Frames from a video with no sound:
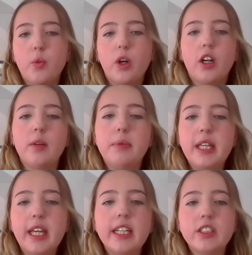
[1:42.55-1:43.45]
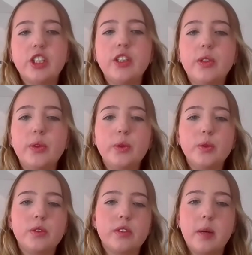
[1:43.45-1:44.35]
were beginning to
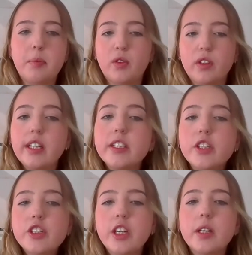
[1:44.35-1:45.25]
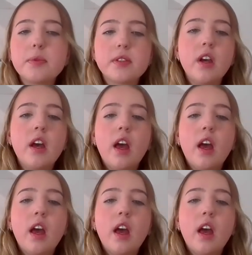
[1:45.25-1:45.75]
use number relationships.